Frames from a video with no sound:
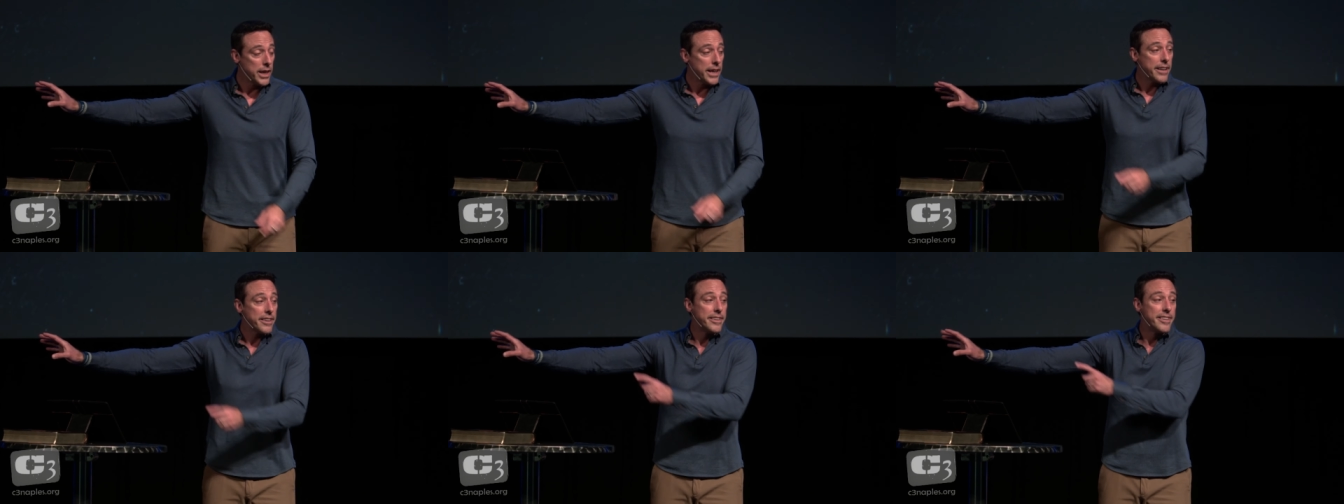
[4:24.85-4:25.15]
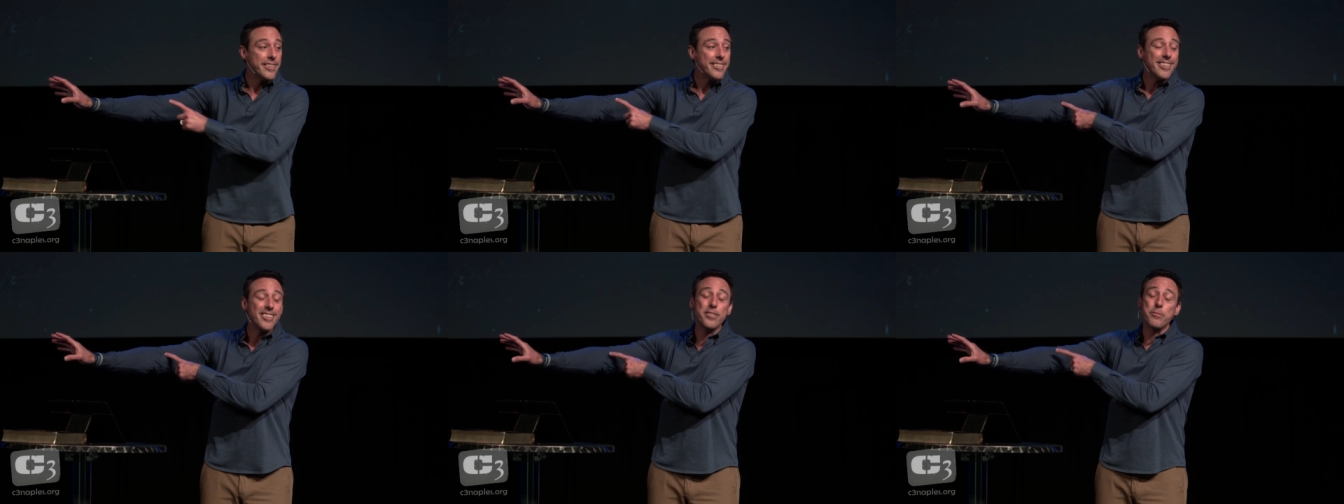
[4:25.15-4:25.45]

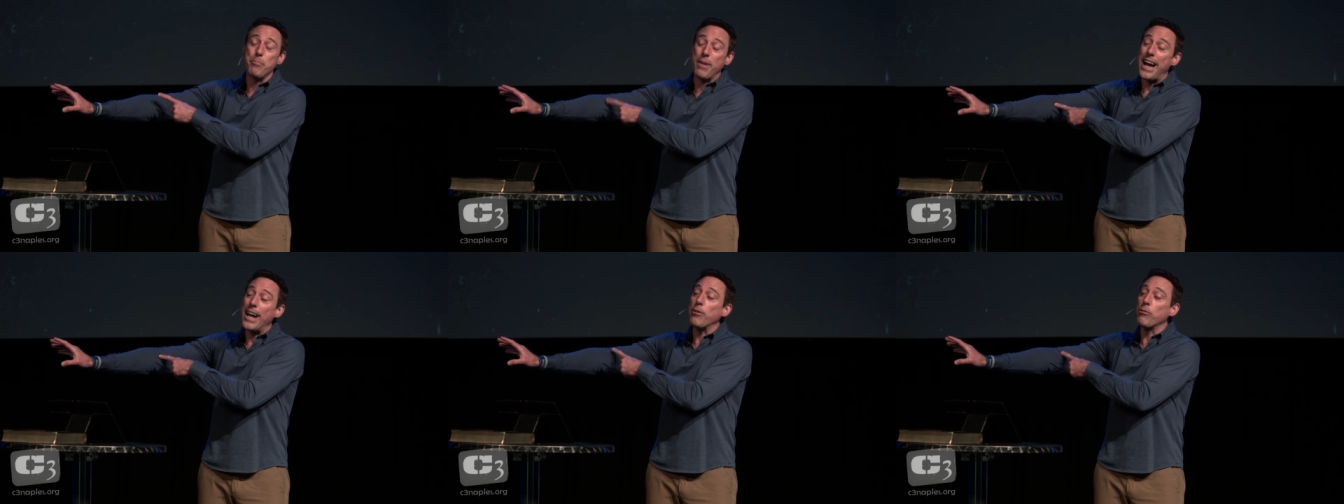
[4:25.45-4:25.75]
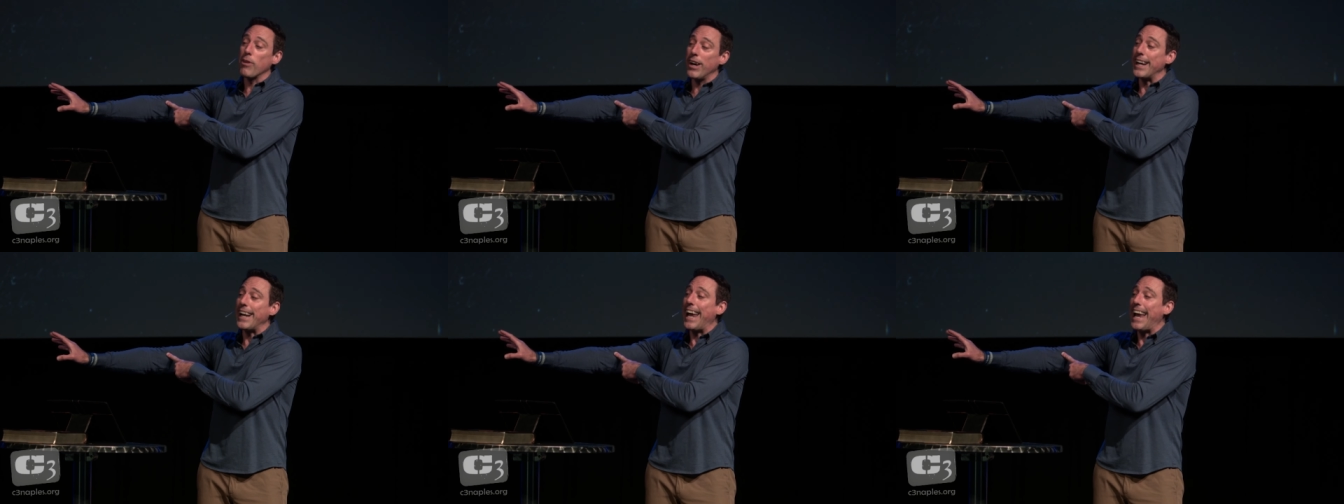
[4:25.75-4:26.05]
This is my
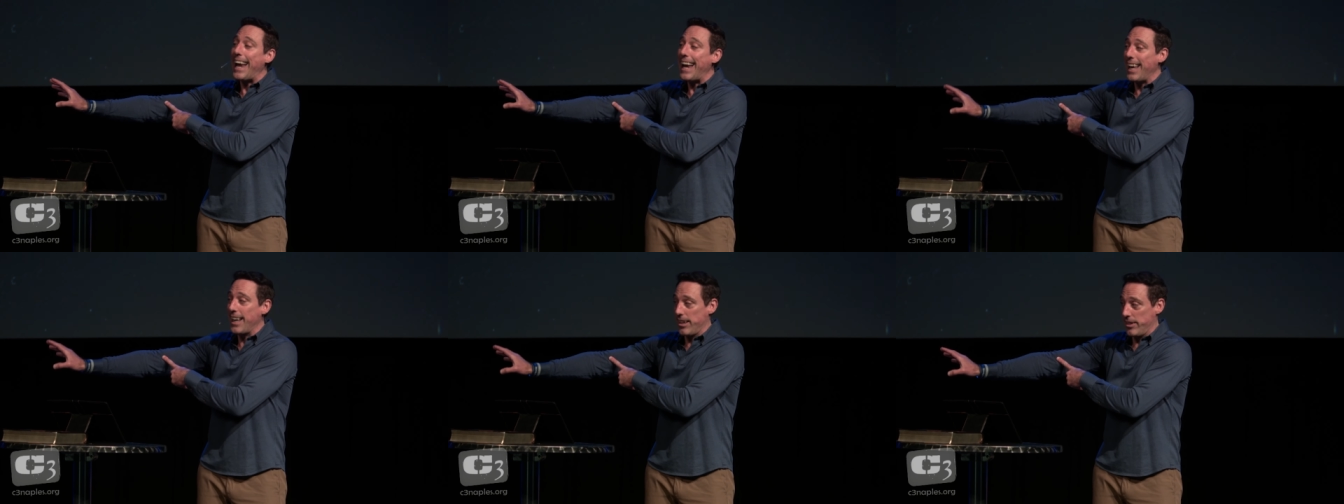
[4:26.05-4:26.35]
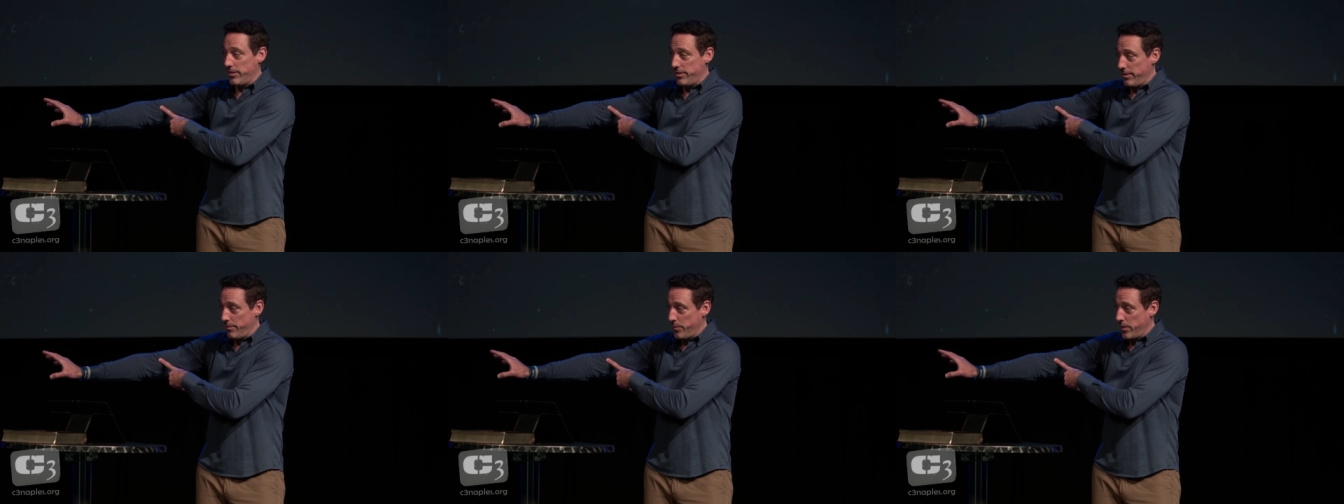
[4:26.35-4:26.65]
right
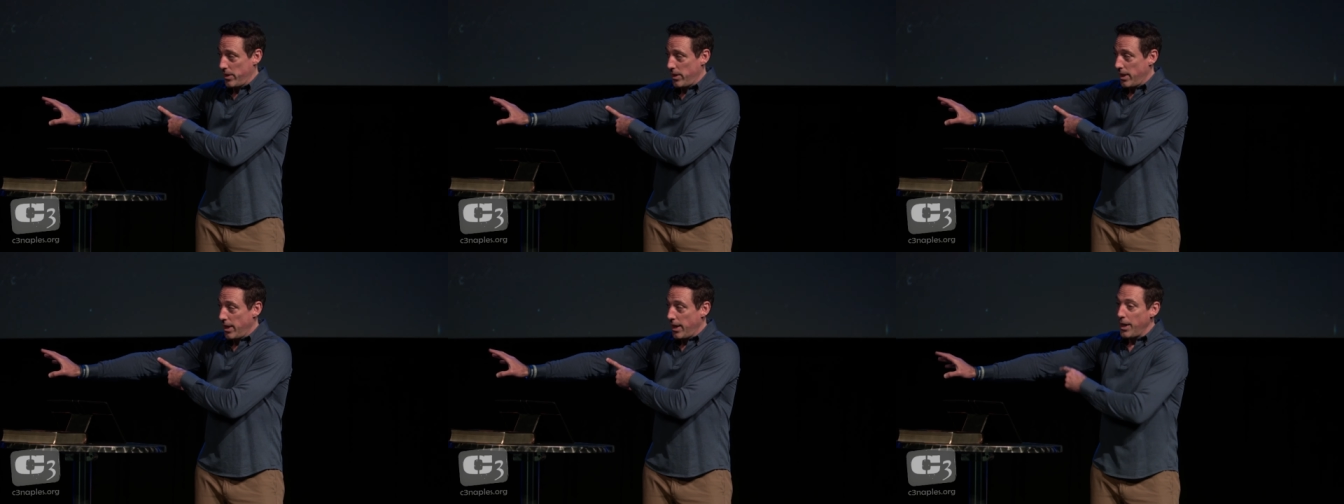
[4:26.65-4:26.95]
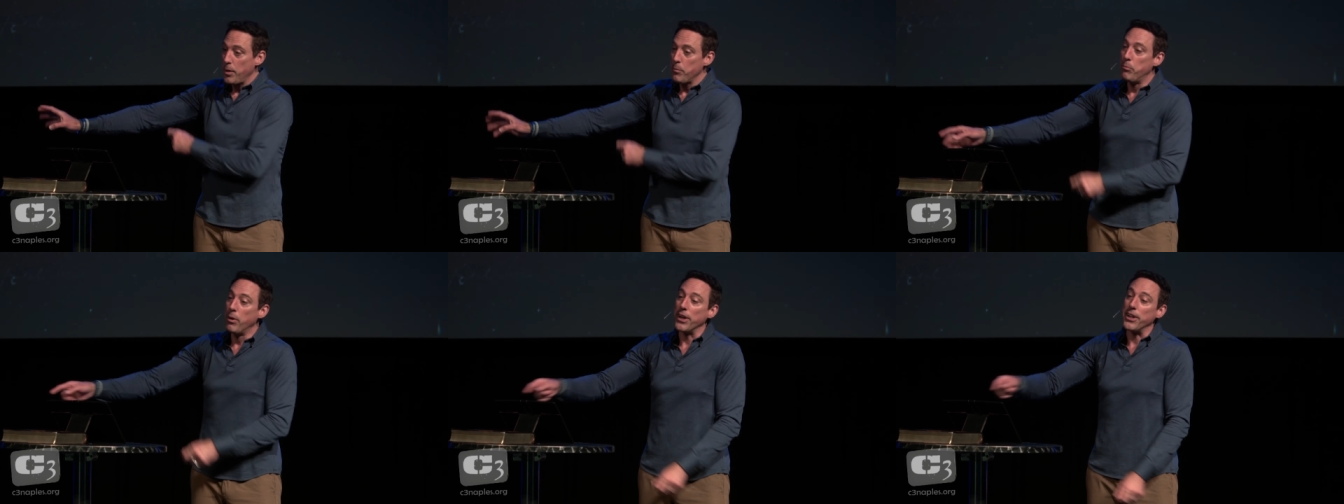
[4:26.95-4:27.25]
hand,
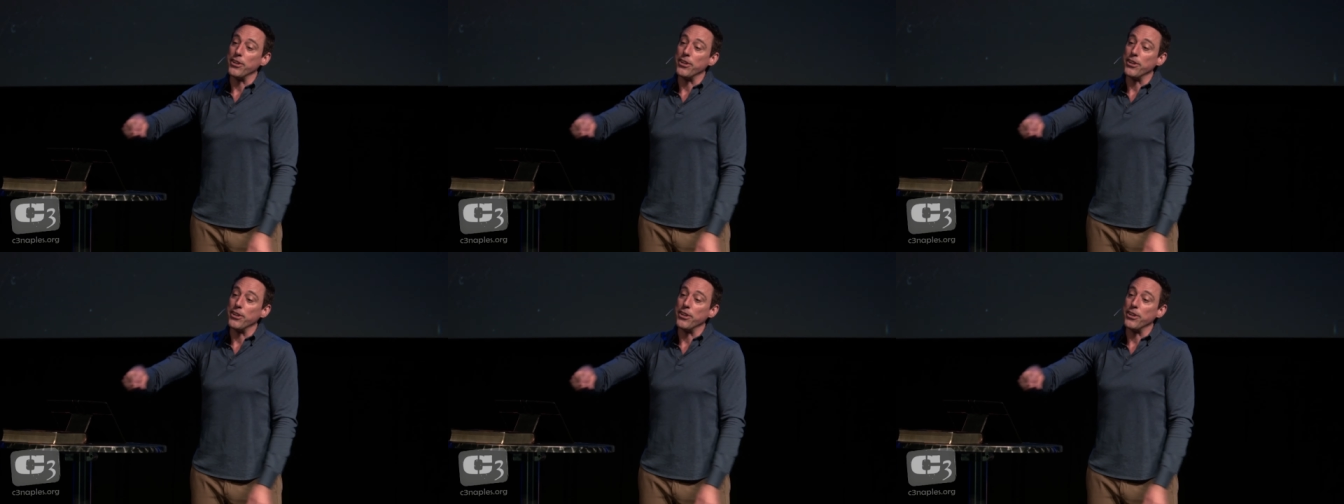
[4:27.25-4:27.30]
but